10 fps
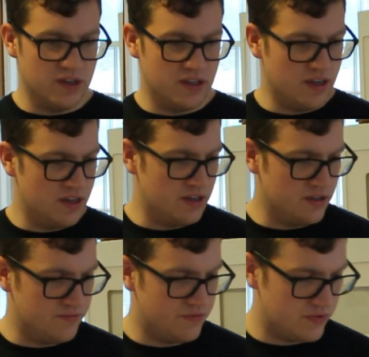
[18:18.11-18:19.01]
And
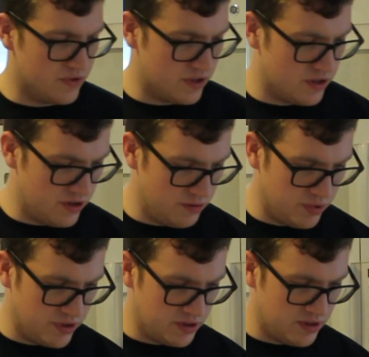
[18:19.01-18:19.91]
then you
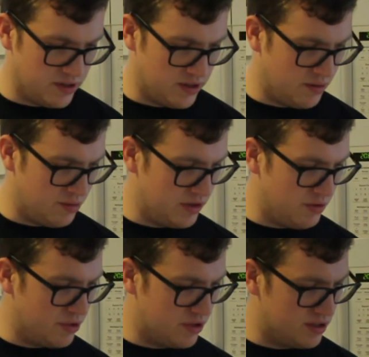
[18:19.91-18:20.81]
put the, I believe you
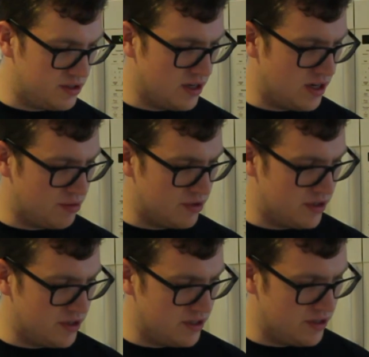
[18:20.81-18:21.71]
put the stopper
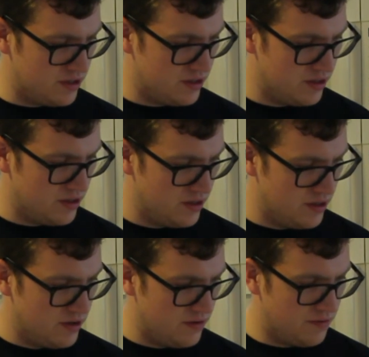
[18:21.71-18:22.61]
on it
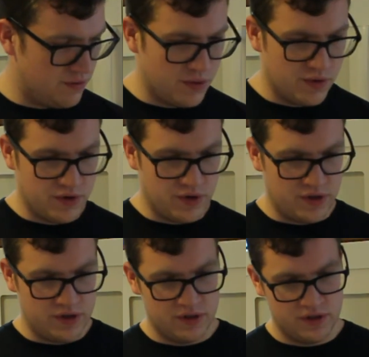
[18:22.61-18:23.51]
for